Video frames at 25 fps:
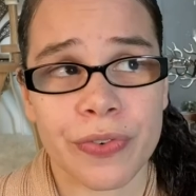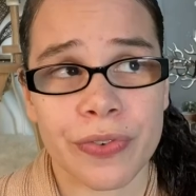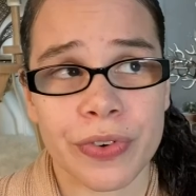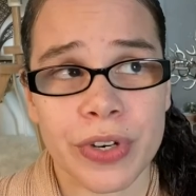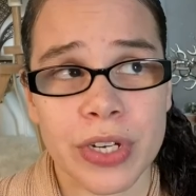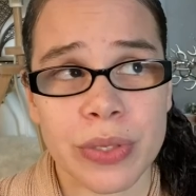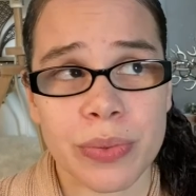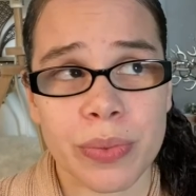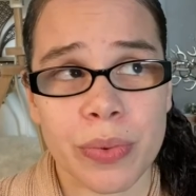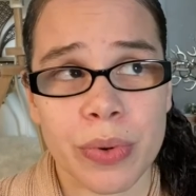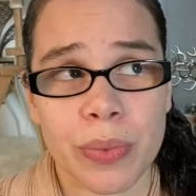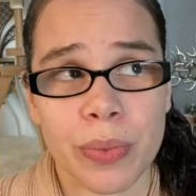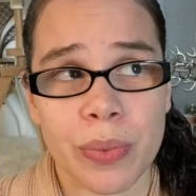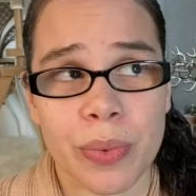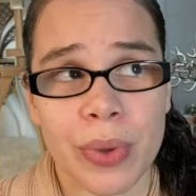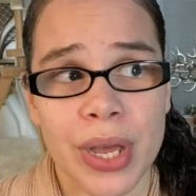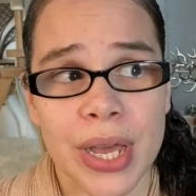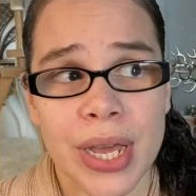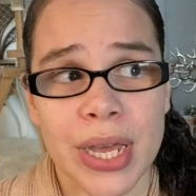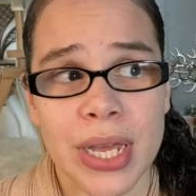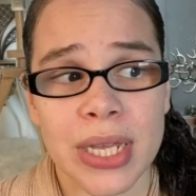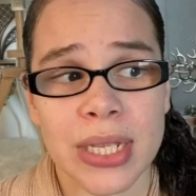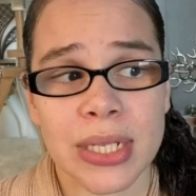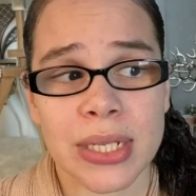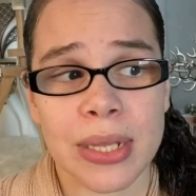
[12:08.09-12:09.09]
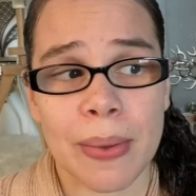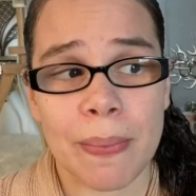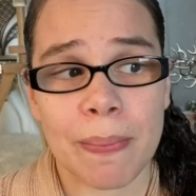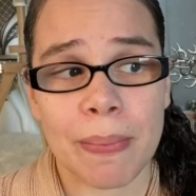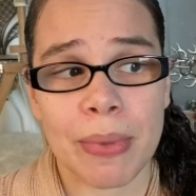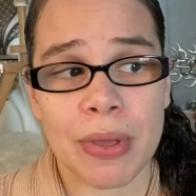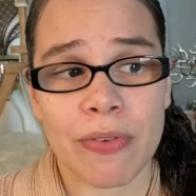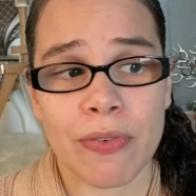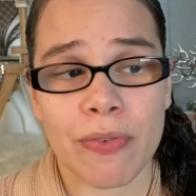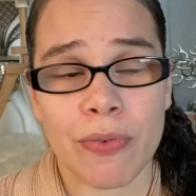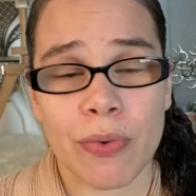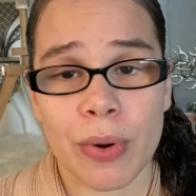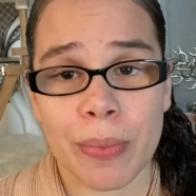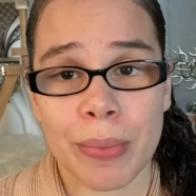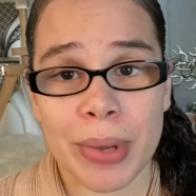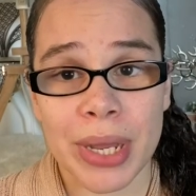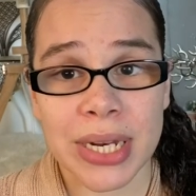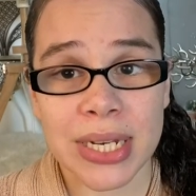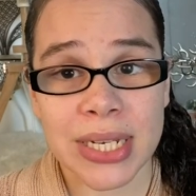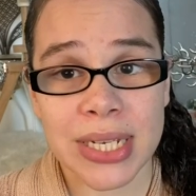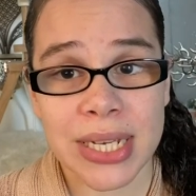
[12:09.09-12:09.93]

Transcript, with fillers: First one was before my